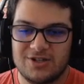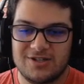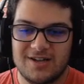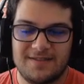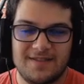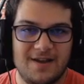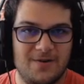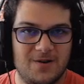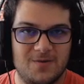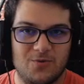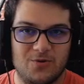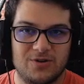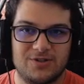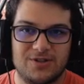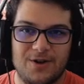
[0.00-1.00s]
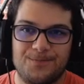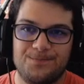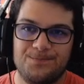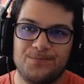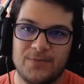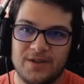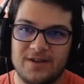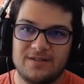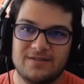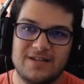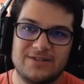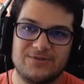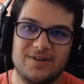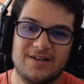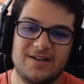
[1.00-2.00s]
just not there anymore. So
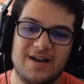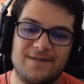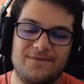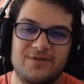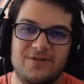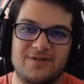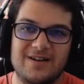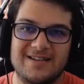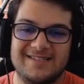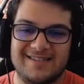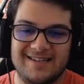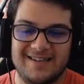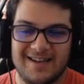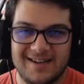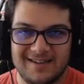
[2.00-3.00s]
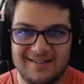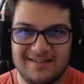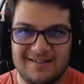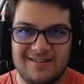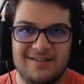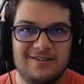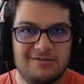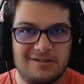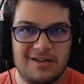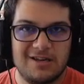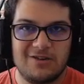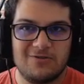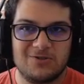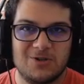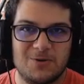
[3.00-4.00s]
that's what I got for you guys today.
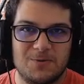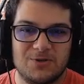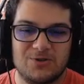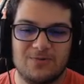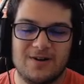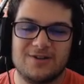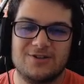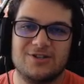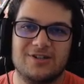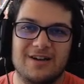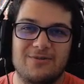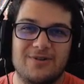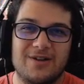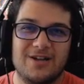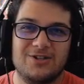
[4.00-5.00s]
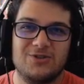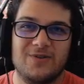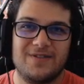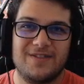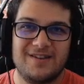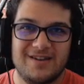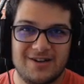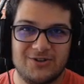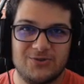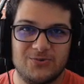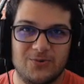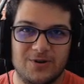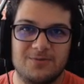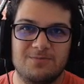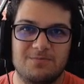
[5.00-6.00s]
Thank you all so much for watching, and I'll catch you on the
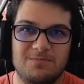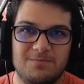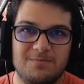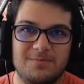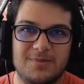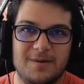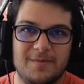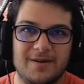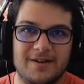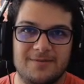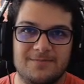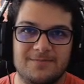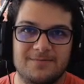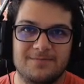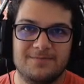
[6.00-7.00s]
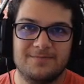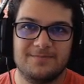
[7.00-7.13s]
next one. Bye bye.